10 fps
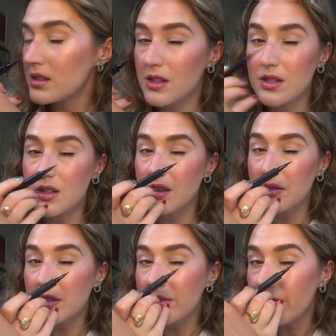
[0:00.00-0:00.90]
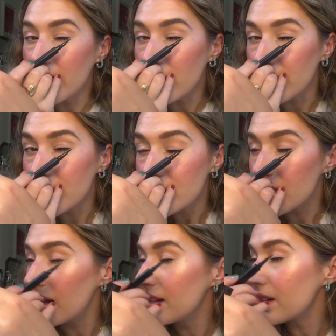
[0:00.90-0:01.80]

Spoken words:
So to do the flick on this side,